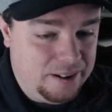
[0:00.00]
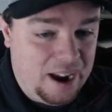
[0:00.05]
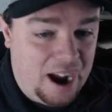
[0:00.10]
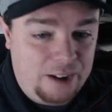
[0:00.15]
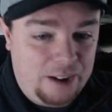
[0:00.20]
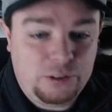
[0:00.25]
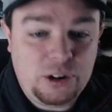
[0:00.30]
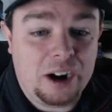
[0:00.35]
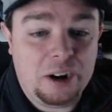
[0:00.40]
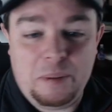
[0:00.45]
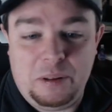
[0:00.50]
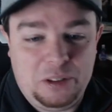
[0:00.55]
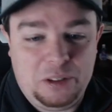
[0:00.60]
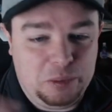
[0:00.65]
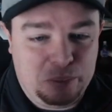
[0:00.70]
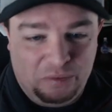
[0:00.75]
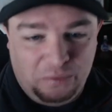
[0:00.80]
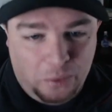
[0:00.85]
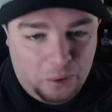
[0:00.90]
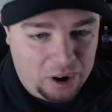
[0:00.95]
I've talked about this
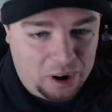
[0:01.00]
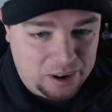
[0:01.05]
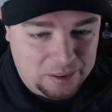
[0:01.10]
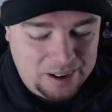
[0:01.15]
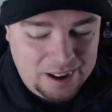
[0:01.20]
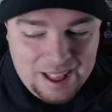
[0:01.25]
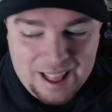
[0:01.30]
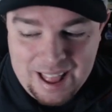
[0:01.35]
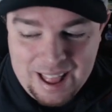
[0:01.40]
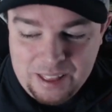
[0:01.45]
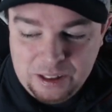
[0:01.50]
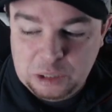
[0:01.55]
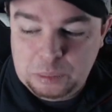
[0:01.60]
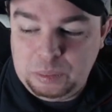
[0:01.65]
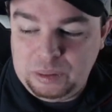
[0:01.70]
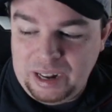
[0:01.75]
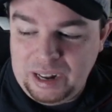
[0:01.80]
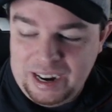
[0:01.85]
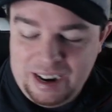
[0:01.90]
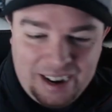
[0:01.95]
before. There's
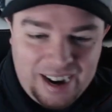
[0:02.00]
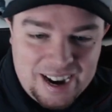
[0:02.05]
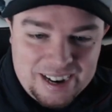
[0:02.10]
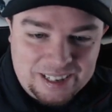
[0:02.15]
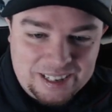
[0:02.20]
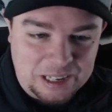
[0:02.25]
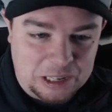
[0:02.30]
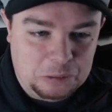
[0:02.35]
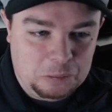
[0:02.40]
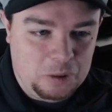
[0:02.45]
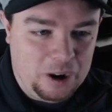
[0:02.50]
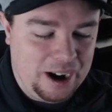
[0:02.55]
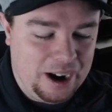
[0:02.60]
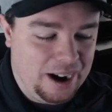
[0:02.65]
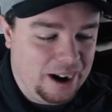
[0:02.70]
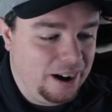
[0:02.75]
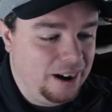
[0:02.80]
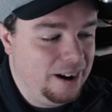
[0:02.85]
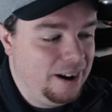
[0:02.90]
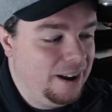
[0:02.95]
plenty of cases
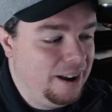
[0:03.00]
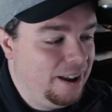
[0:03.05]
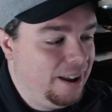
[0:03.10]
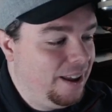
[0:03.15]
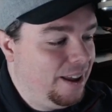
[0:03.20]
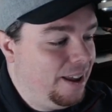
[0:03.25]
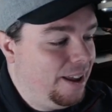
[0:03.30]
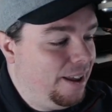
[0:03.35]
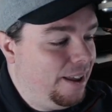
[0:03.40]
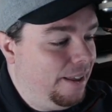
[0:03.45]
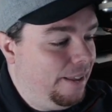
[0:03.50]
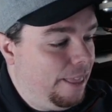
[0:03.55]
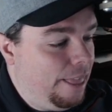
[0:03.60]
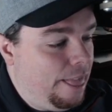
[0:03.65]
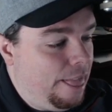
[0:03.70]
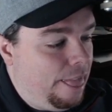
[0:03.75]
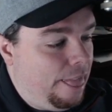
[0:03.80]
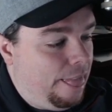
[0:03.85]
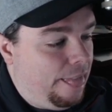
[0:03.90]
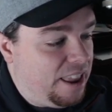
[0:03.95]
where,
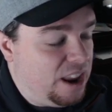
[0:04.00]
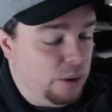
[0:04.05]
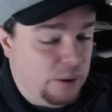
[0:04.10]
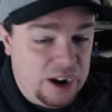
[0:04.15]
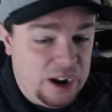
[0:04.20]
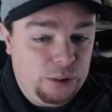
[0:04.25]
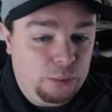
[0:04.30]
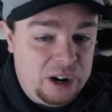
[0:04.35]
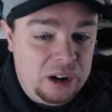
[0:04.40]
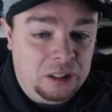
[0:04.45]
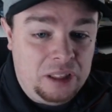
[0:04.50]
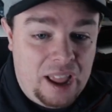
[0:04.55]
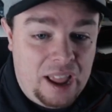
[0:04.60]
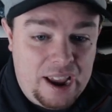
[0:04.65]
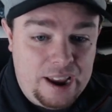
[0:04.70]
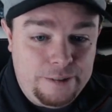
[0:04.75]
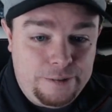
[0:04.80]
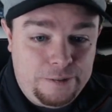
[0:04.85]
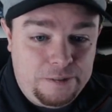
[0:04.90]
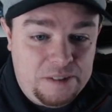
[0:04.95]
in real
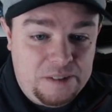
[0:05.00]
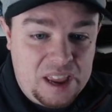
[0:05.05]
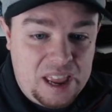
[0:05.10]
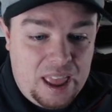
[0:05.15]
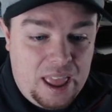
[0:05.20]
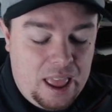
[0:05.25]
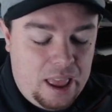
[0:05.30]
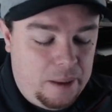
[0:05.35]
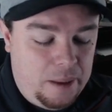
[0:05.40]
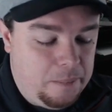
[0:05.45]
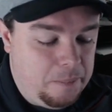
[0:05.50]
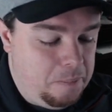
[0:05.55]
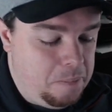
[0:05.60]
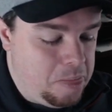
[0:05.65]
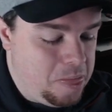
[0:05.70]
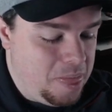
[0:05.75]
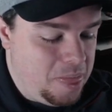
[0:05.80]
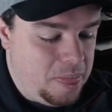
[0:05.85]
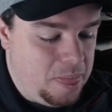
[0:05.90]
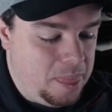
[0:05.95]
life,
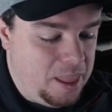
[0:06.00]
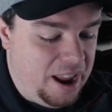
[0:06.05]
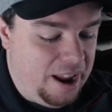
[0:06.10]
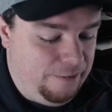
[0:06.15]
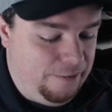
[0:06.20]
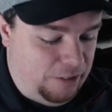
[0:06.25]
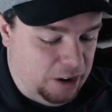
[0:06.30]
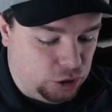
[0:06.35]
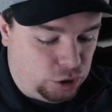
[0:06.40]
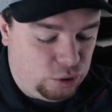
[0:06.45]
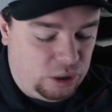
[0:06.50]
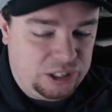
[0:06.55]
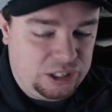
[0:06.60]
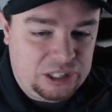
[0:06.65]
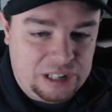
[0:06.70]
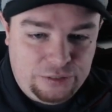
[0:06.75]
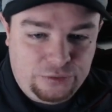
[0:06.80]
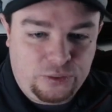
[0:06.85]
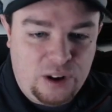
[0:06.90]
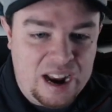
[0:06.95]
if a
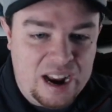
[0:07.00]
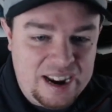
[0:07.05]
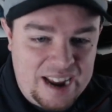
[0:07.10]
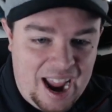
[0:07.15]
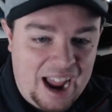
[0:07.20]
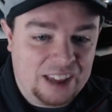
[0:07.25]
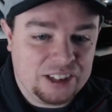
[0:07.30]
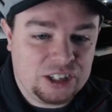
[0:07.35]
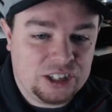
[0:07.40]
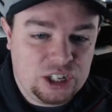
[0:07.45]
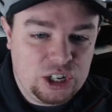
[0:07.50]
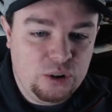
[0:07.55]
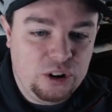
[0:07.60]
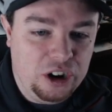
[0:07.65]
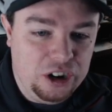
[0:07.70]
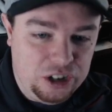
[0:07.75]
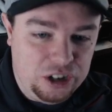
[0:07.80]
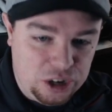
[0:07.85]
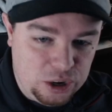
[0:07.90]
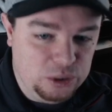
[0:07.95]
trusted friend asked you
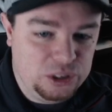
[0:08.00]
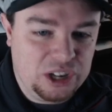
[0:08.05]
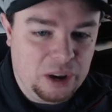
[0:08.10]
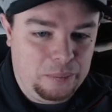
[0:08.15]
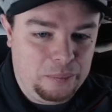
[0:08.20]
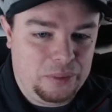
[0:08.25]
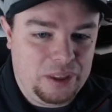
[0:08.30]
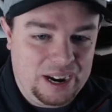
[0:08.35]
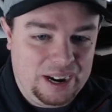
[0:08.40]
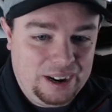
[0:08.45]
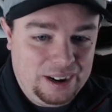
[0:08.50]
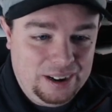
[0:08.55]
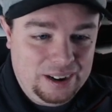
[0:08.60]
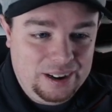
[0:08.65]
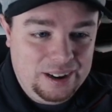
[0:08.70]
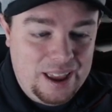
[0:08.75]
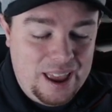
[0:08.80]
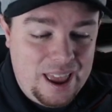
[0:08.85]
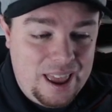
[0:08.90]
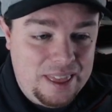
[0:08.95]
to do something
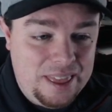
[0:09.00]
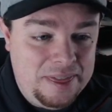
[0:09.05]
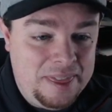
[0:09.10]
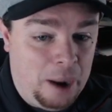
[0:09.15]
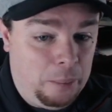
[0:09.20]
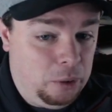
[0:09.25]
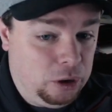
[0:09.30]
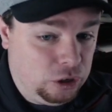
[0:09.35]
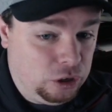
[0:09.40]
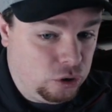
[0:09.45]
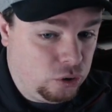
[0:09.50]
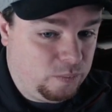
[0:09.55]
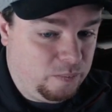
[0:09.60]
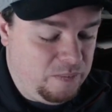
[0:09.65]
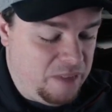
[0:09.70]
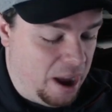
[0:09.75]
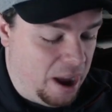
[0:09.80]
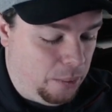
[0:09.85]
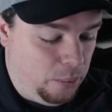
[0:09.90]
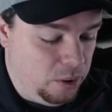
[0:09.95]
that
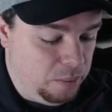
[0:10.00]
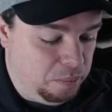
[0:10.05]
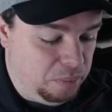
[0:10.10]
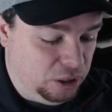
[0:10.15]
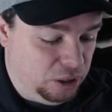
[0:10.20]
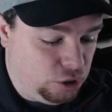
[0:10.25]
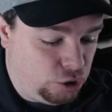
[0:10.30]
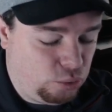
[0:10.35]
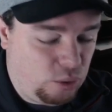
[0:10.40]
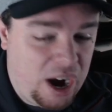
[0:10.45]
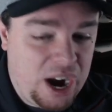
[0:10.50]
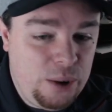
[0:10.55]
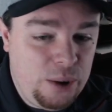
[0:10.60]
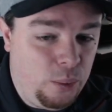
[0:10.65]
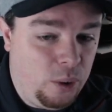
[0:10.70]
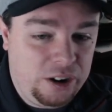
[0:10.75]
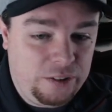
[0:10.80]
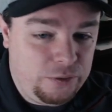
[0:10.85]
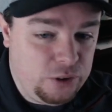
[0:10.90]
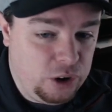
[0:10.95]
would betray
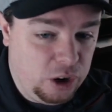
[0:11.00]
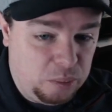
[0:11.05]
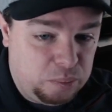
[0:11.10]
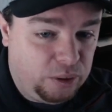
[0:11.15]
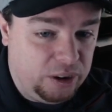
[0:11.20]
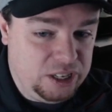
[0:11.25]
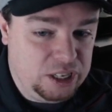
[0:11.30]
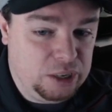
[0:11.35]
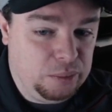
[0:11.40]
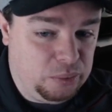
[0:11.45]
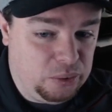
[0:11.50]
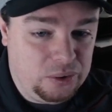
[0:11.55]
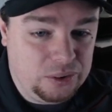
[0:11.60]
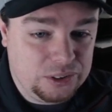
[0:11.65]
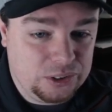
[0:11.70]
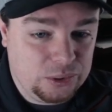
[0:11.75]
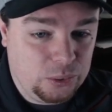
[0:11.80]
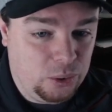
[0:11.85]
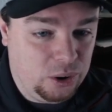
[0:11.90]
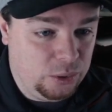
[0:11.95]
one of your
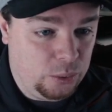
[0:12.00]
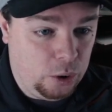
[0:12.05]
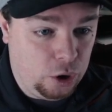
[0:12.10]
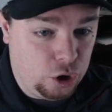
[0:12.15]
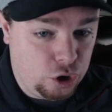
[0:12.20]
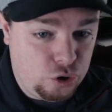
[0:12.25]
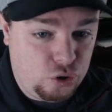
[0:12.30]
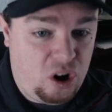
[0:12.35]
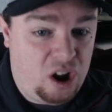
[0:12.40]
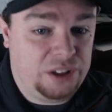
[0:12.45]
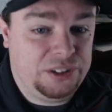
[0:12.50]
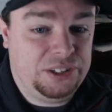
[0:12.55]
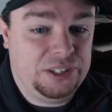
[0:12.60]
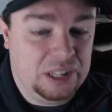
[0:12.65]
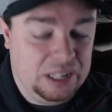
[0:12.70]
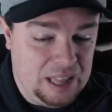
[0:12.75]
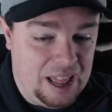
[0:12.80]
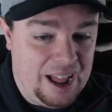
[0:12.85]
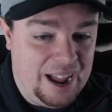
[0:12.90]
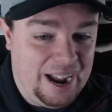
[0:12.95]
principles or cross
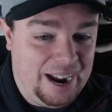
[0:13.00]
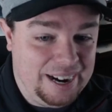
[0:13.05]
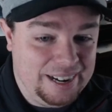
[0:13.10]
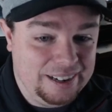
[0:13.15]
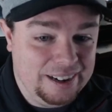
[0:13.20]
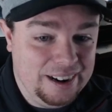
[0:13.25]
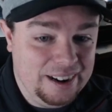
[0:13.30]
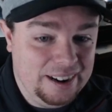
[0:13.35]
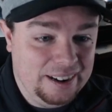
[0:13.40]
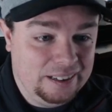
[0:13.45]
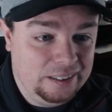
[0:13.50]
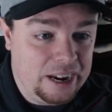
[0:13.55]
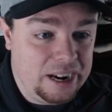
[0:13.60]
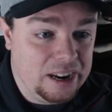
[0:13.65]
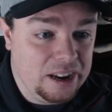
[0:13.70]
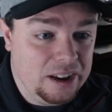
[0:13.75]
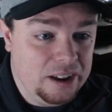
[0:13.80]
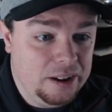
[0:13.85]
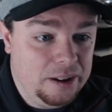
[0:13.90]
the line, like,